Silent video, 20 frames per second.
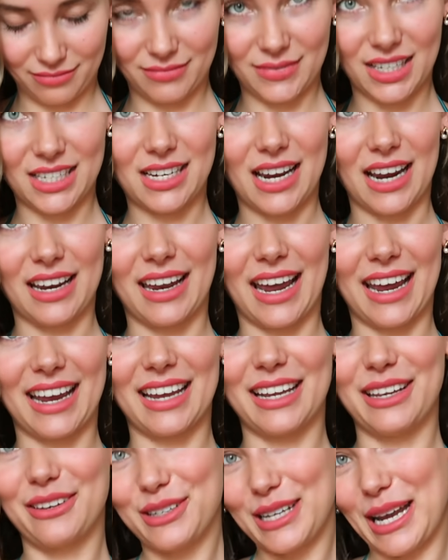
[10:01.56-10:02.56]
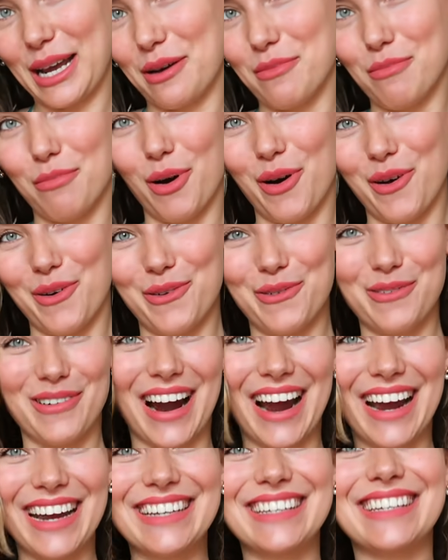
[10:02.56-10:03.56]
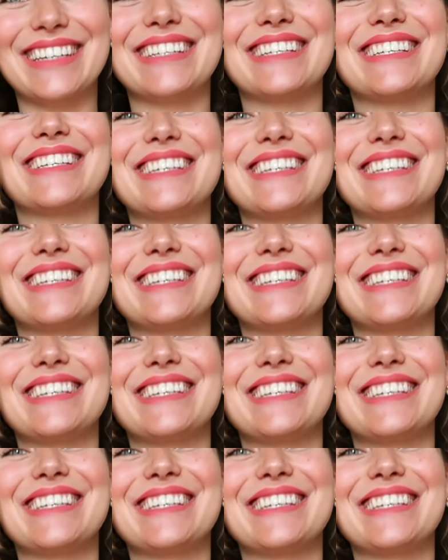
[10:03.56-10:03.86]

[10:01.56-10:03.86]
just kind of like, it looks like a bow, right? It's